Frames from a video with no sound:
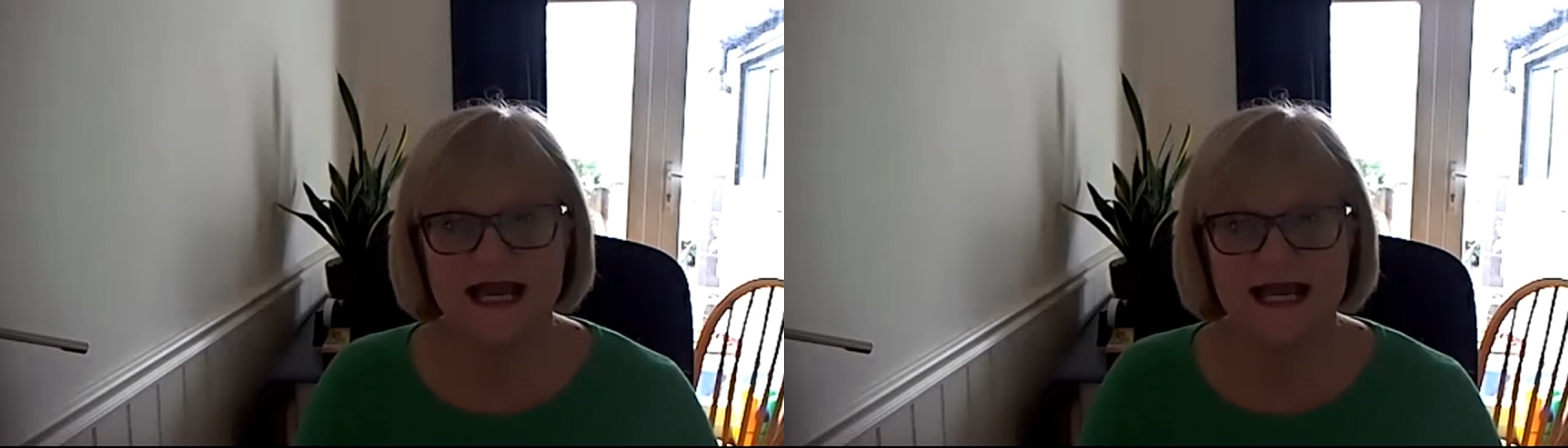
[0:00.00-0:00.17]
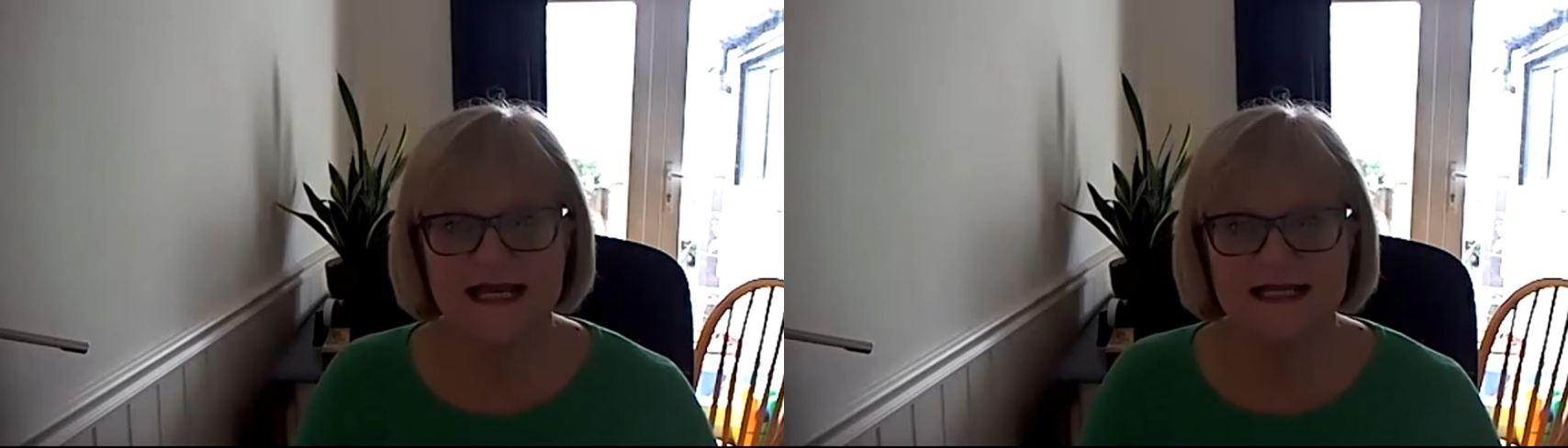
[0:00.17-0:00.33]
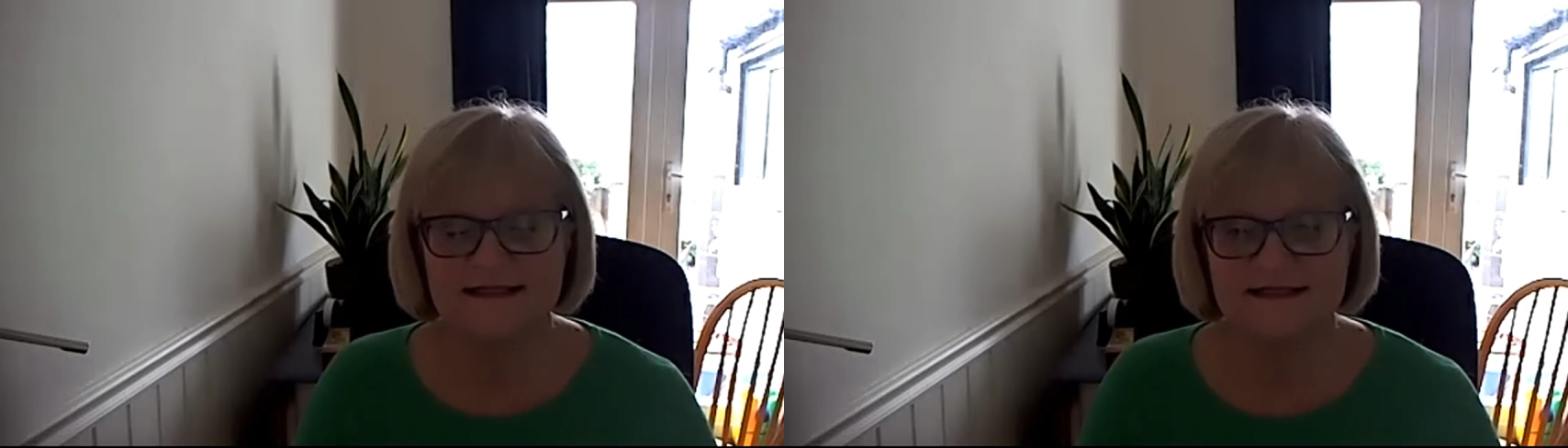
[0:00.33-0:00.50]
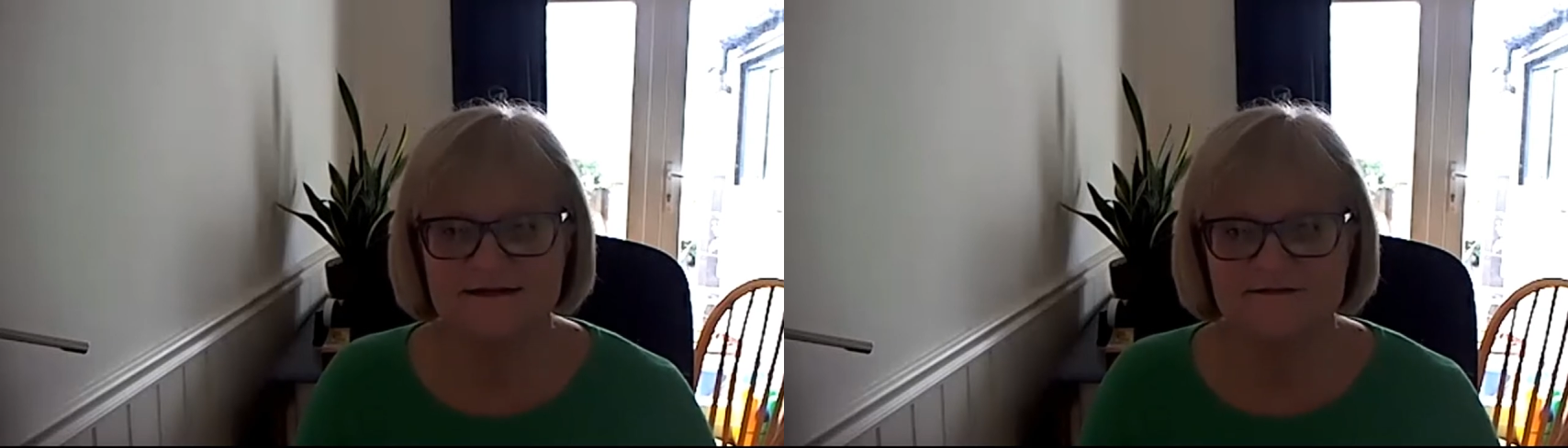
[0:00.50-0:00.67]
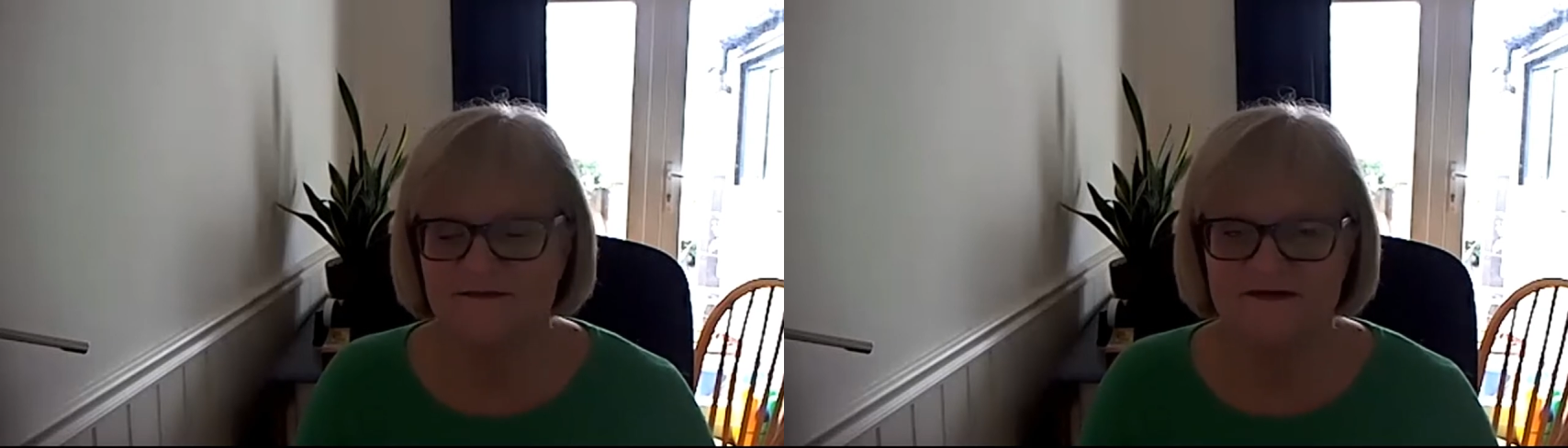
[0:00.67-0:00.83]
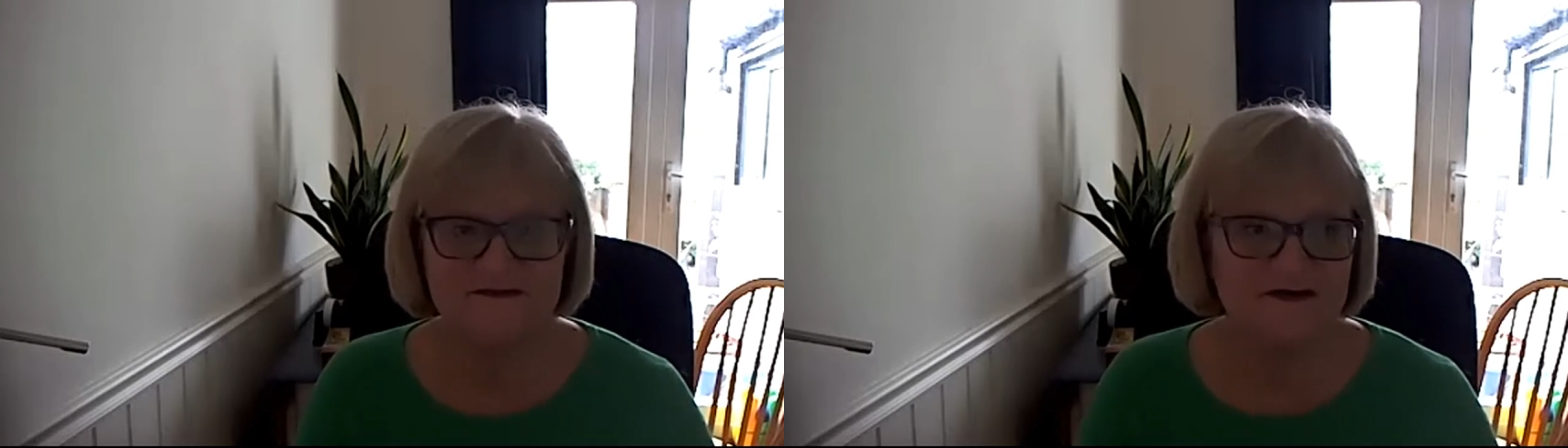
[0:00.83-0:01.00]
and
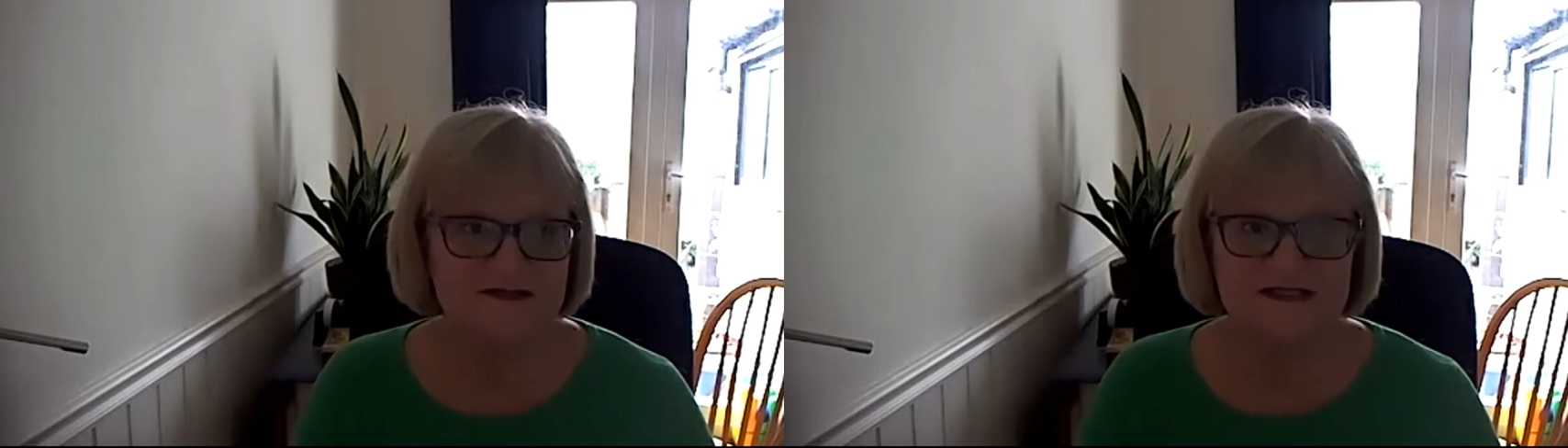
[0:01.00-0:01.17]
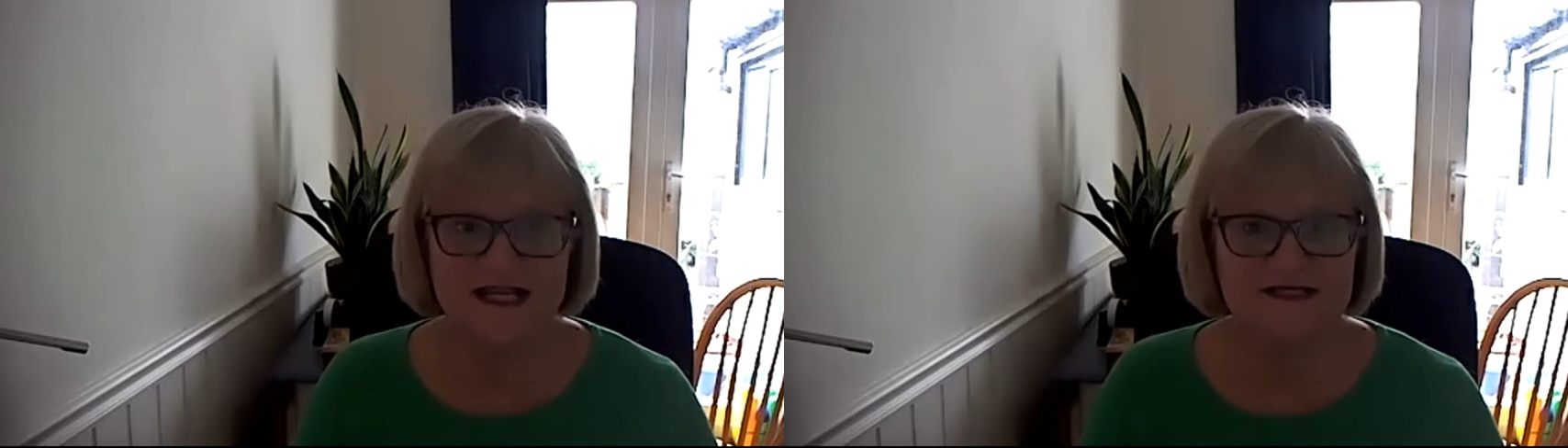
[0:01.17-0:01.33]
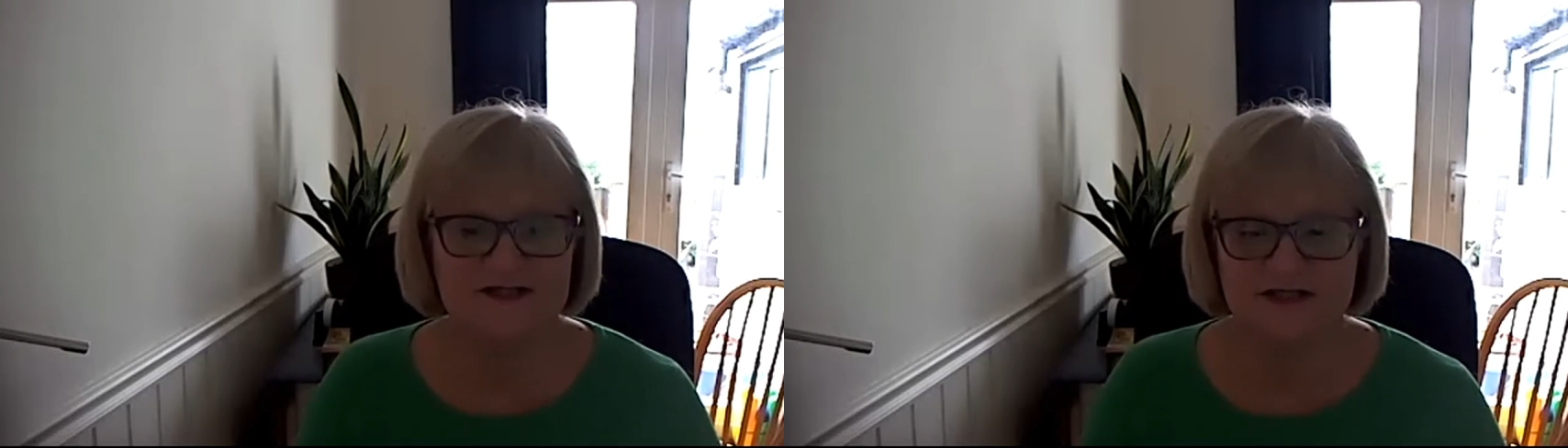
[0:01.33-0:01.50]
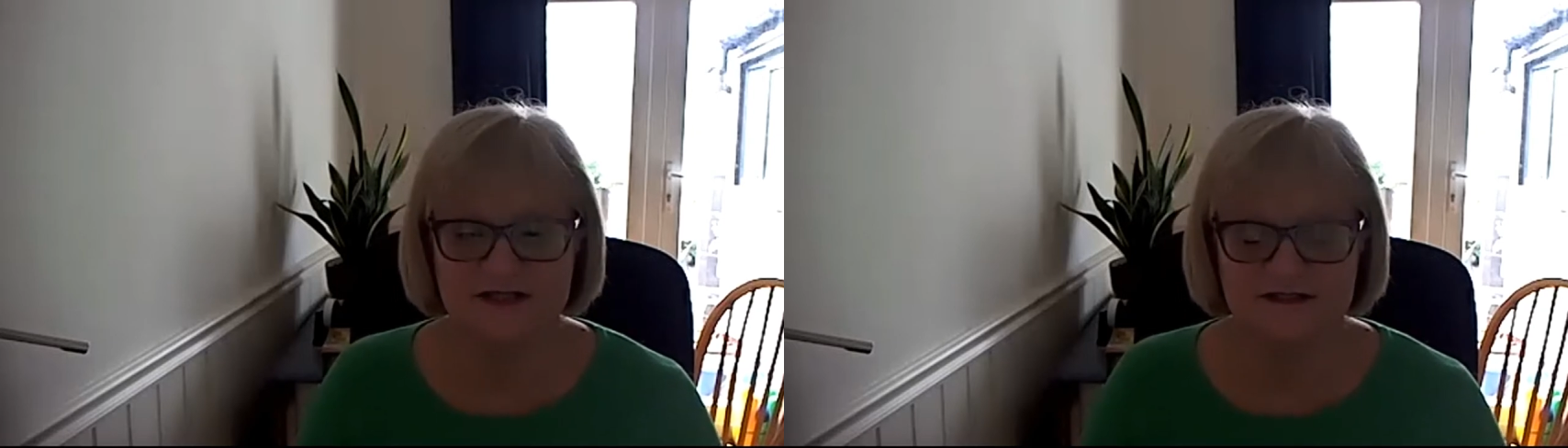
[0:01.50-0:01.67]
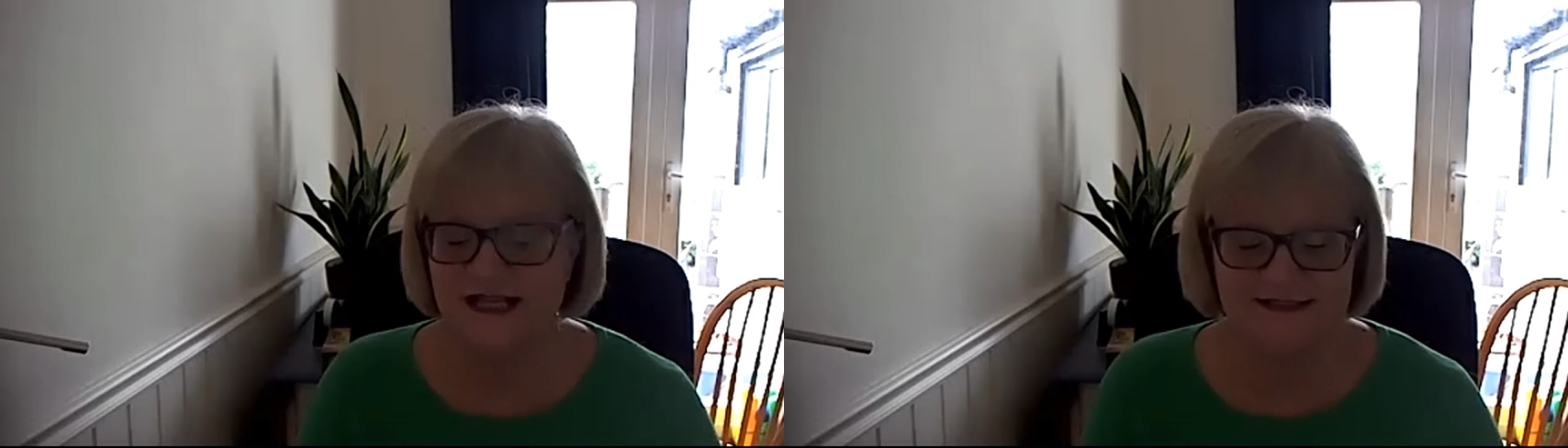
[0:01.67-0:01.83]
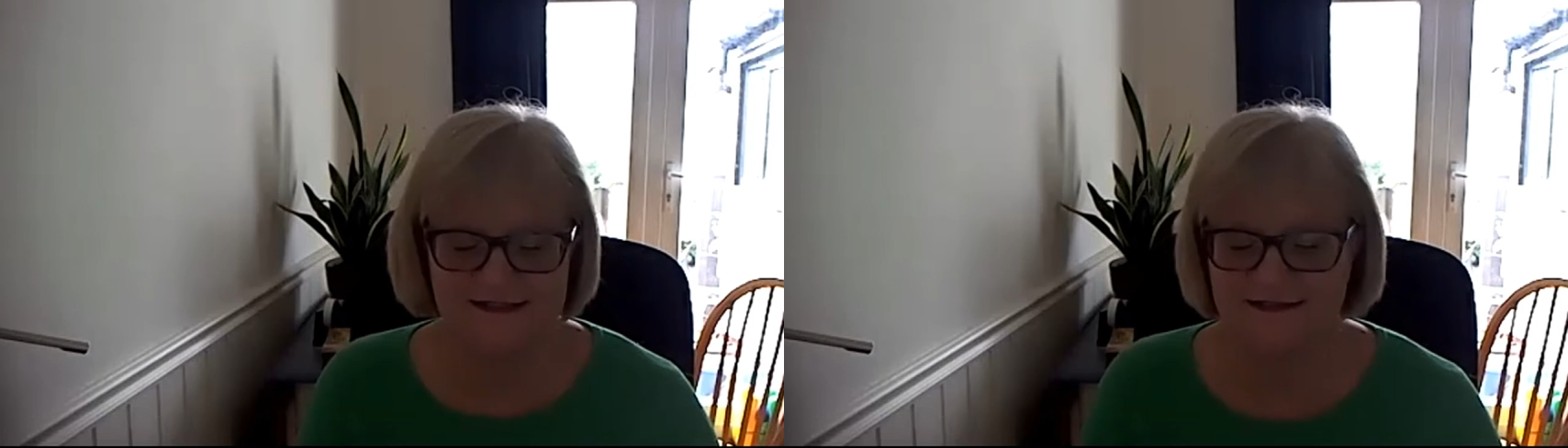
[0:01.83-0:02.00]
from the first
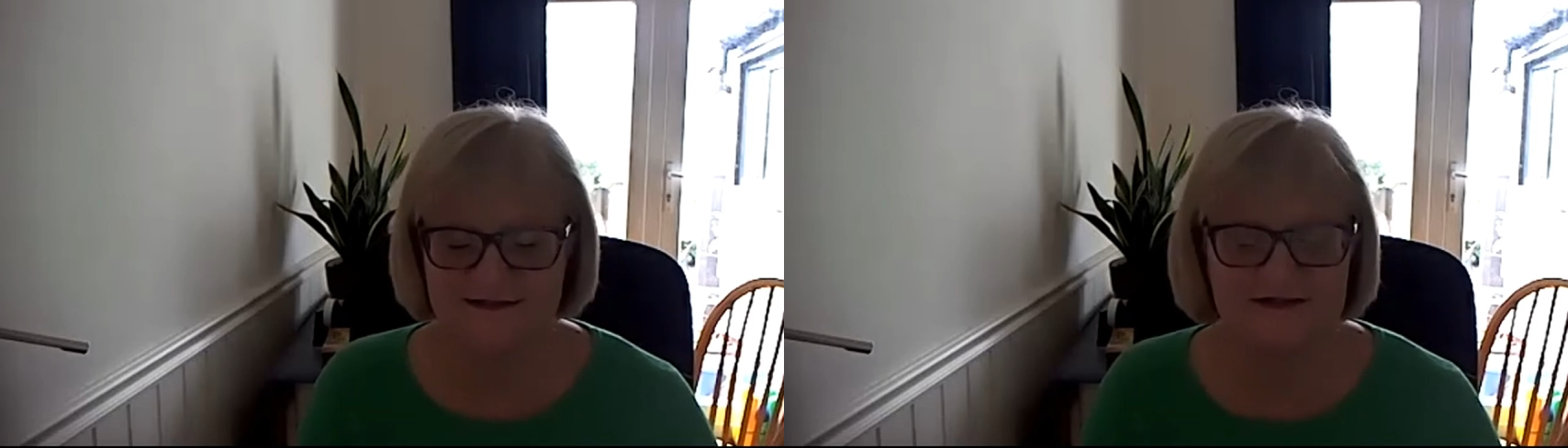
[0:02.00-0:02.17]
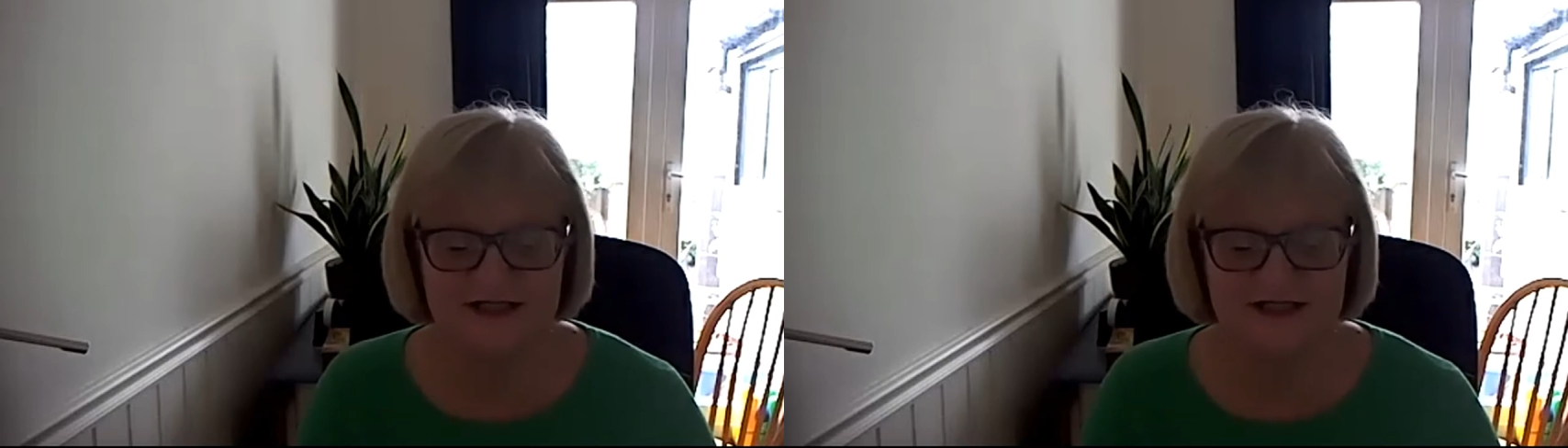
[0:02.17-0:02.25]
lesson,